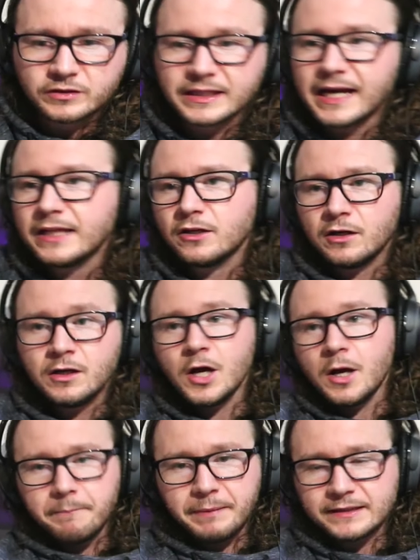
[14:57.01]
there, not
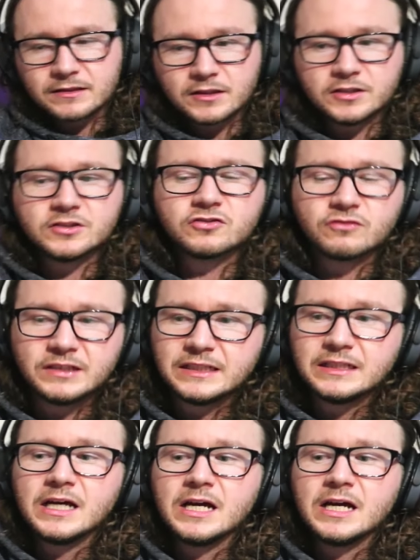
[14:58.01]
a pixel on the screen.